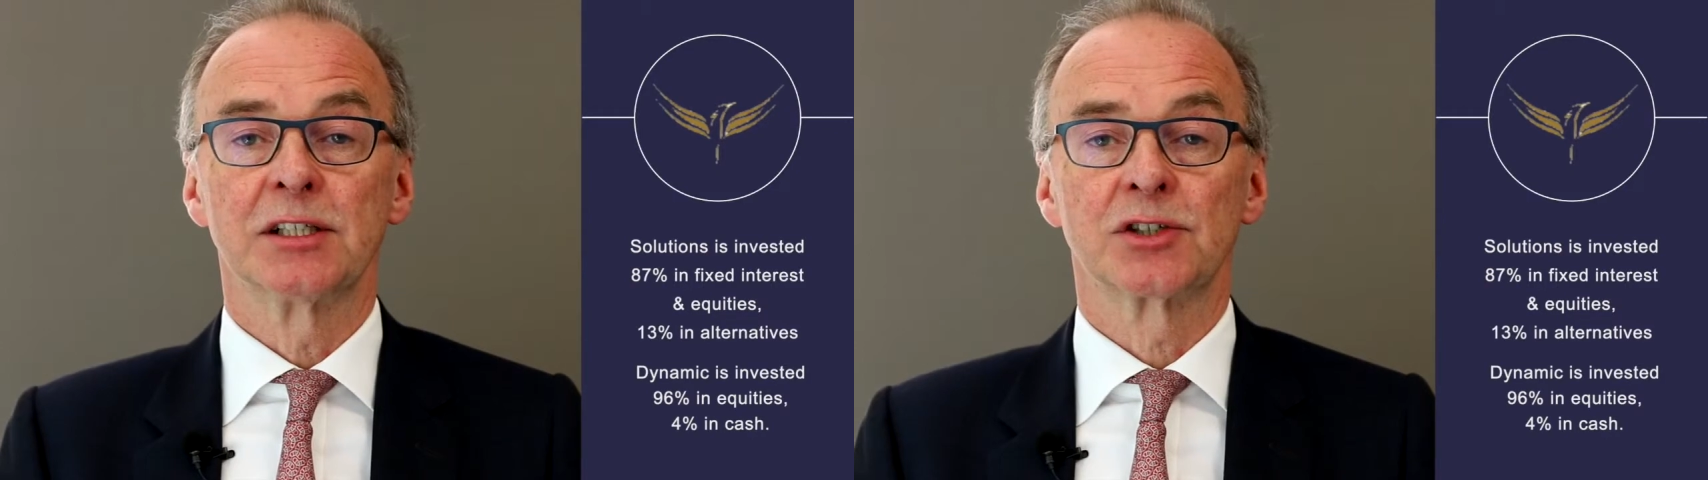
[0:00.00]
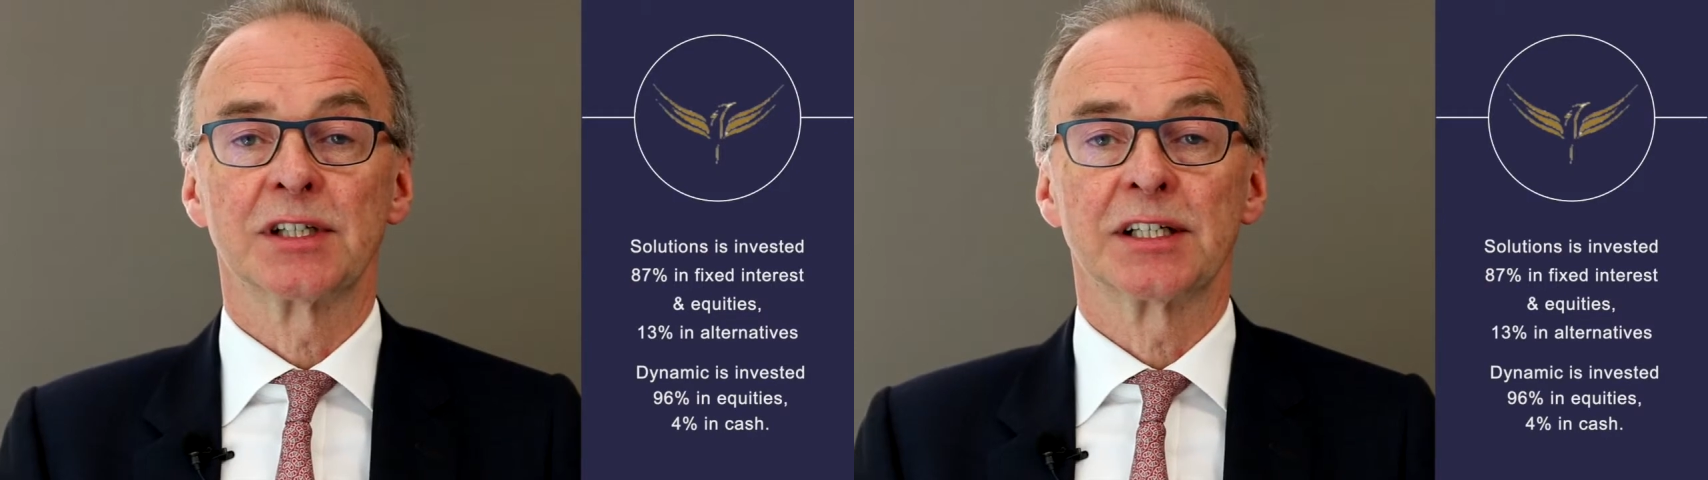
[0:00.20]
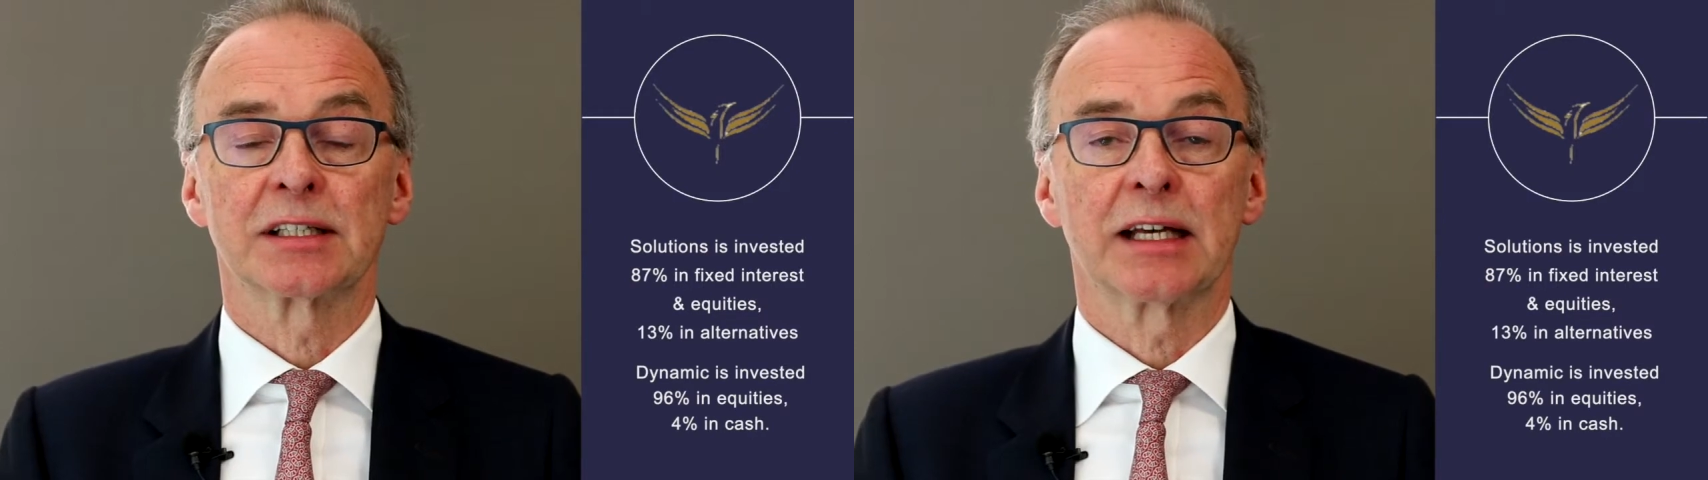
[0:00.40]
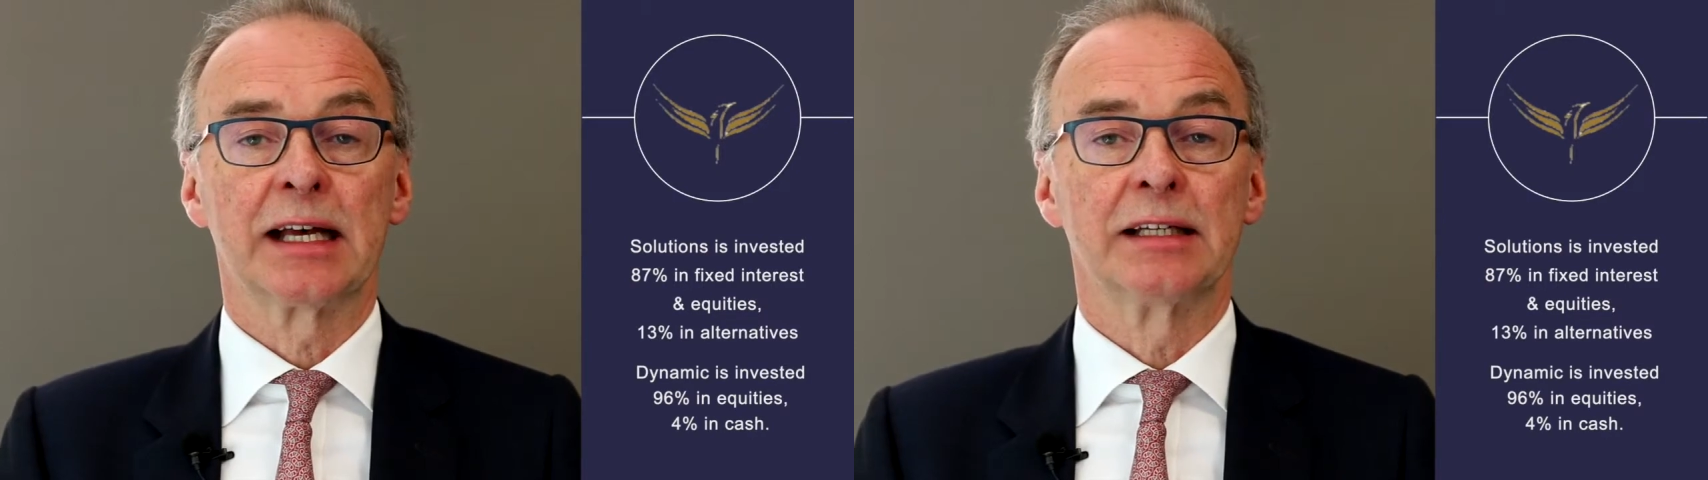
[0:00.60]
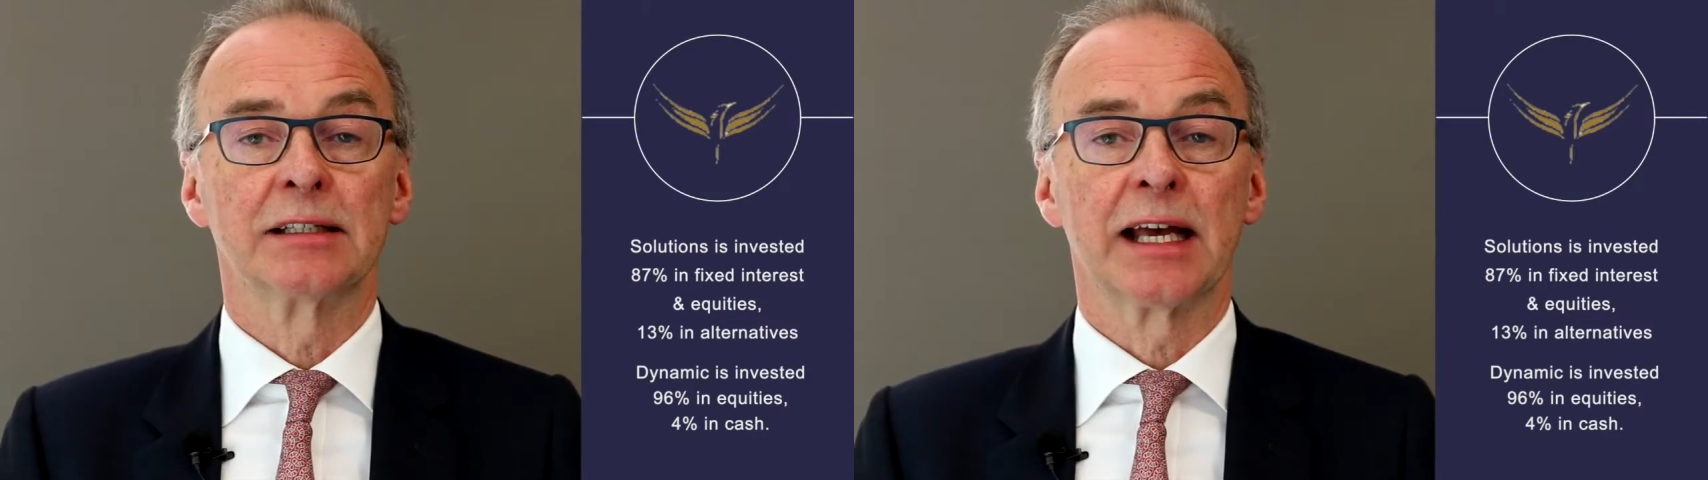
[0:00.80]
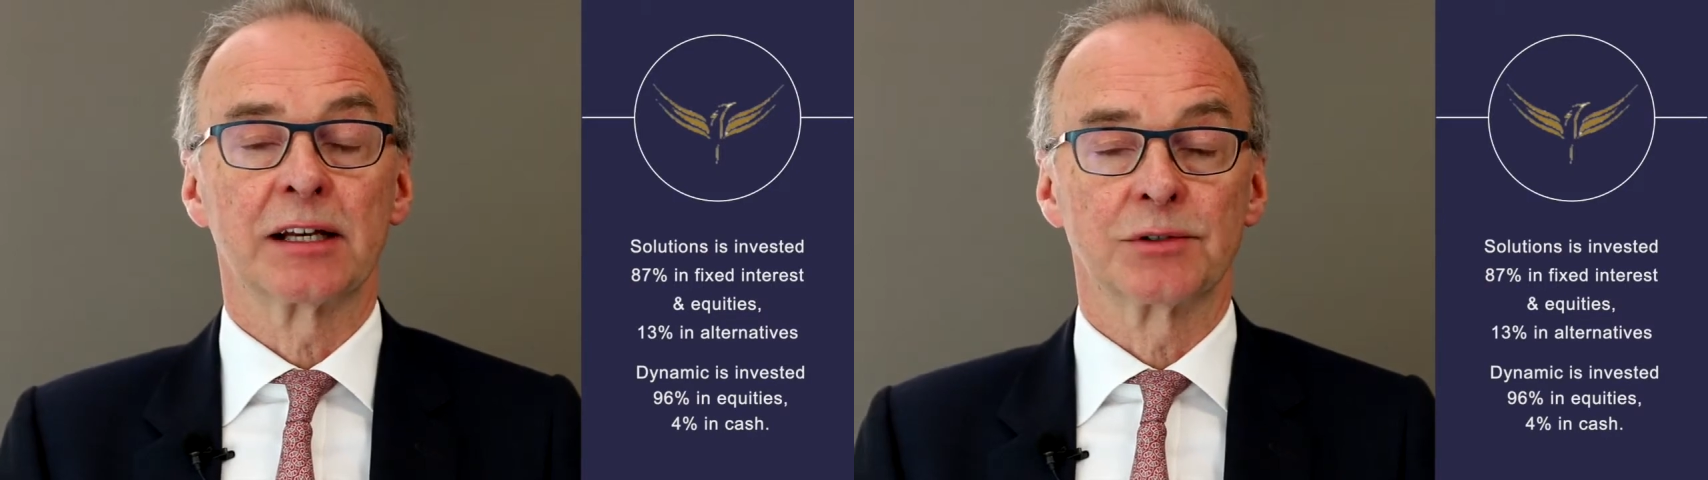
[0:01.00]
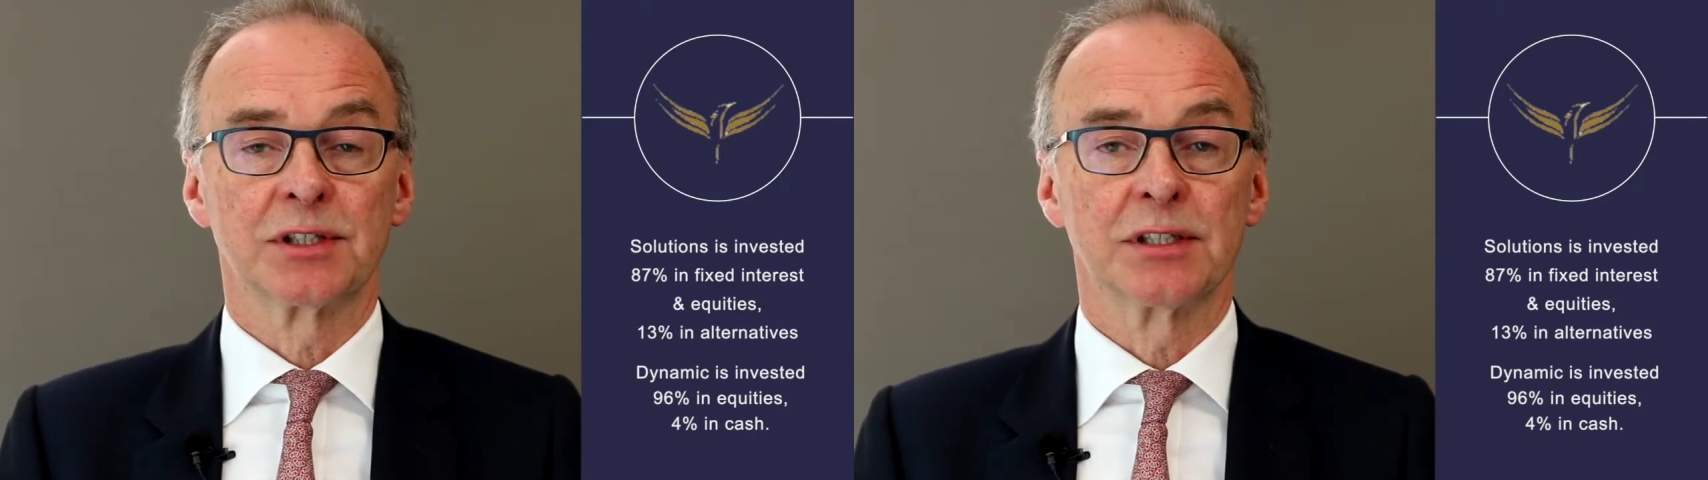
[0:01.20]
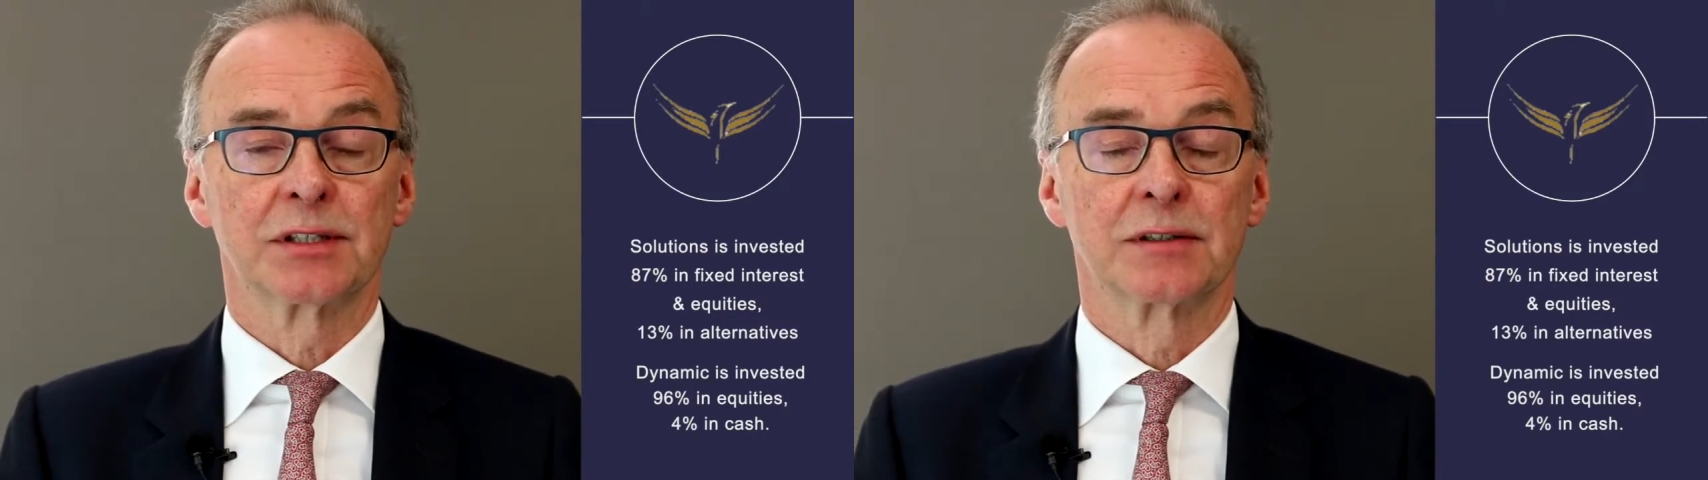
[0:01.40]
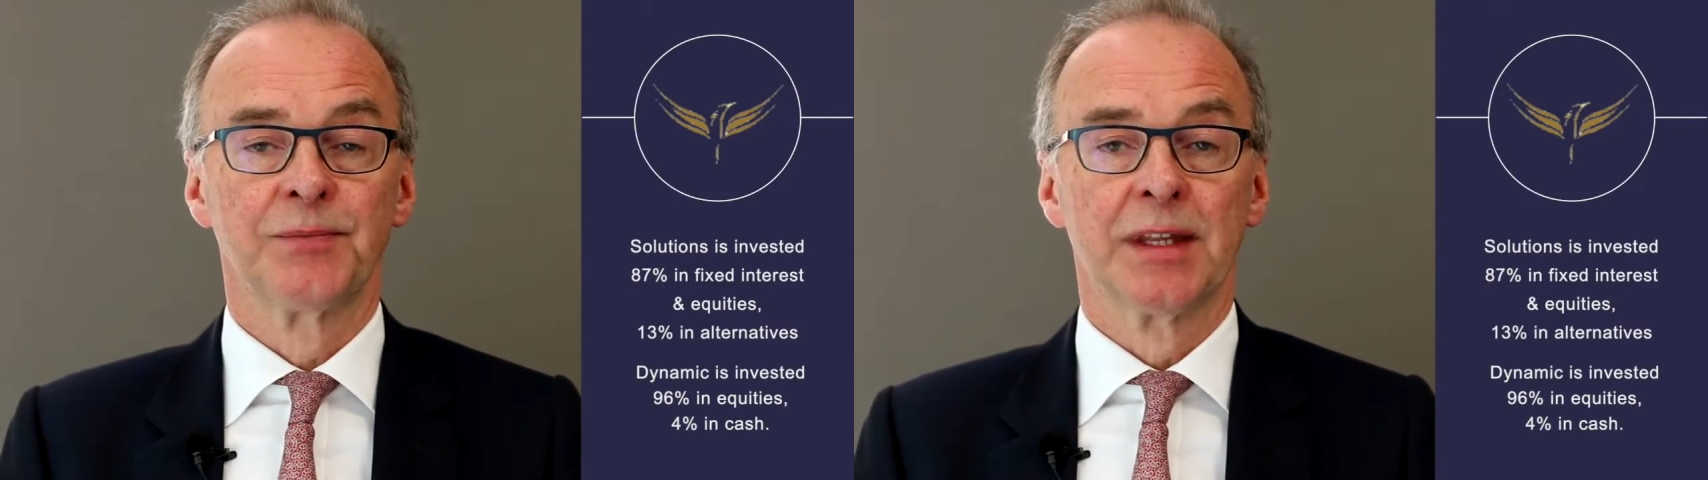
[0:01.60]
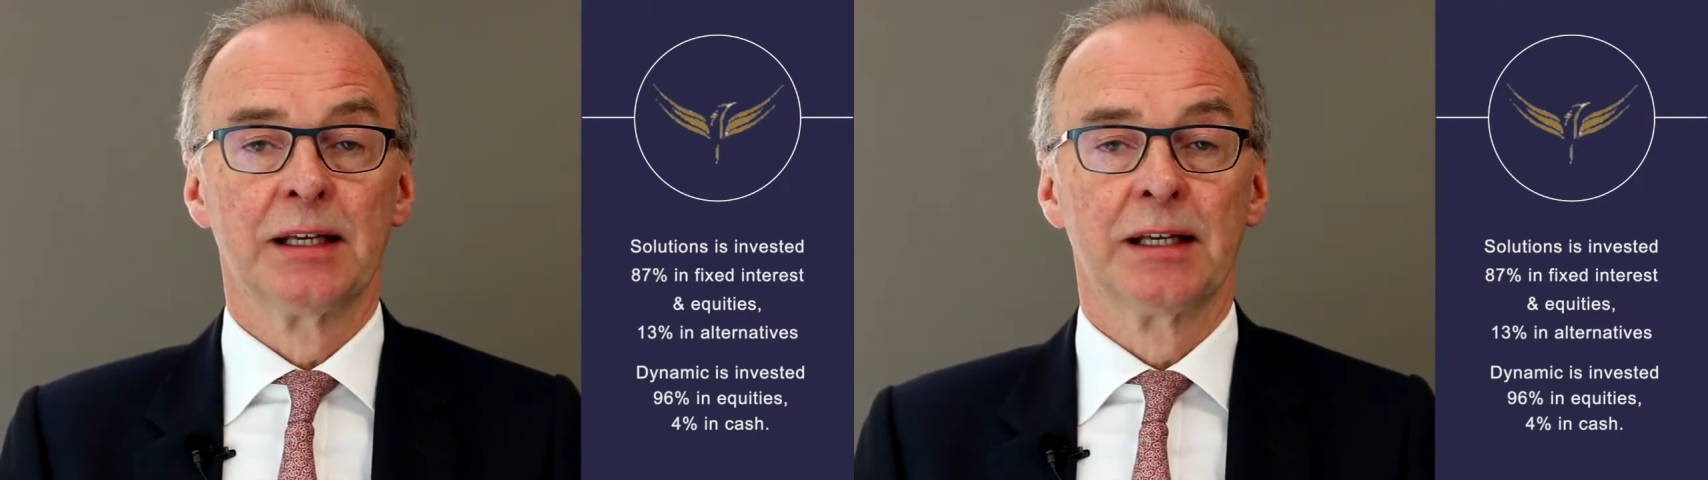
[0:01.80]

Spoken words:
interest and equities,